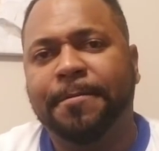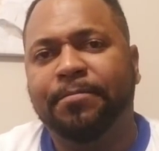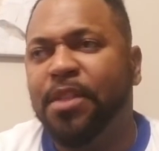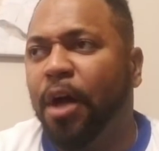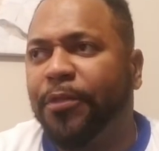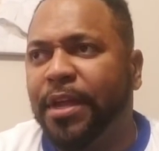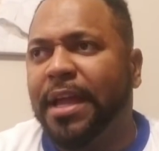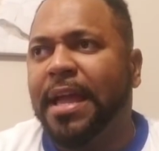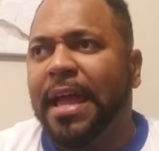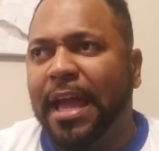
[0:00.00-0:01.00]

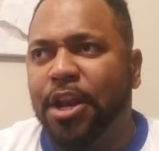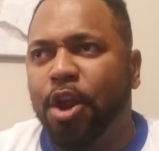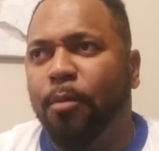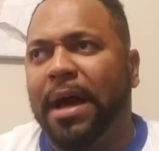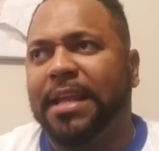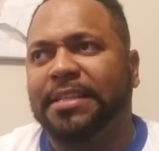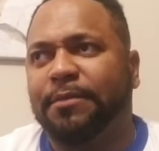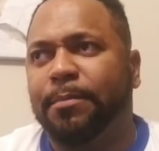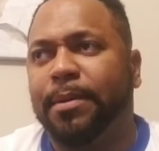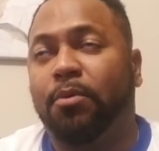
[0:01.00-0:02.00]
Nothing and nobody has
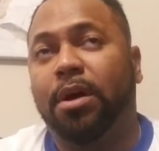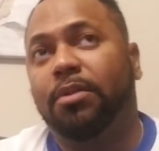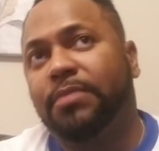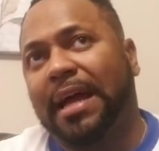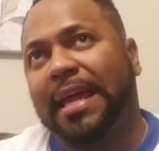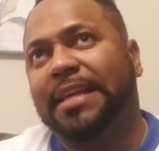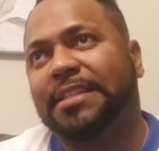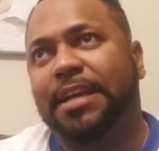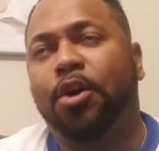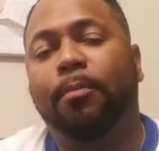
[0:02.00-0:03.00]
ever been, well, I can't
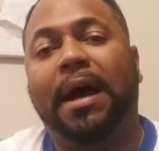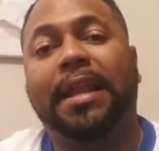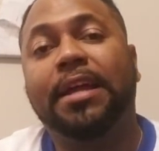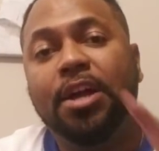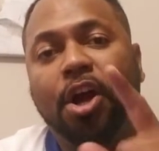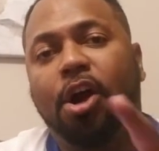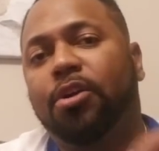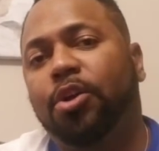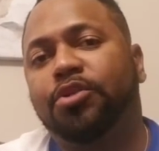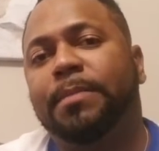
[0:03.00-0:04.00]
say nobody.
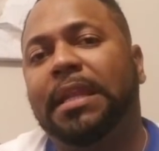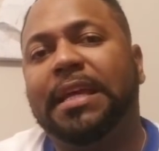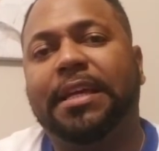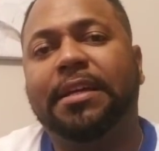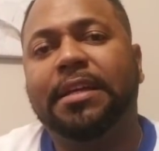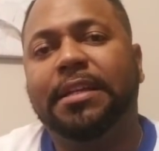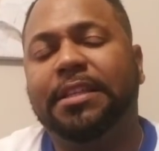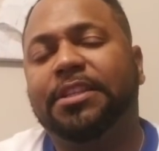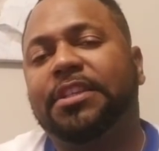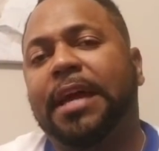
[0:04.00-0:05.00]
Carlos Molina
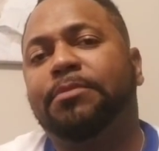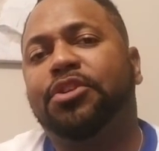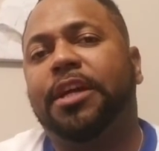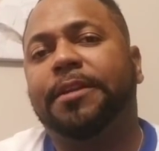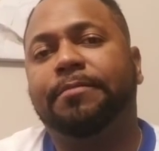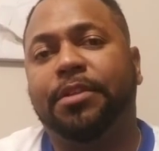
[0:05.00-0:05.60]
did the same shit.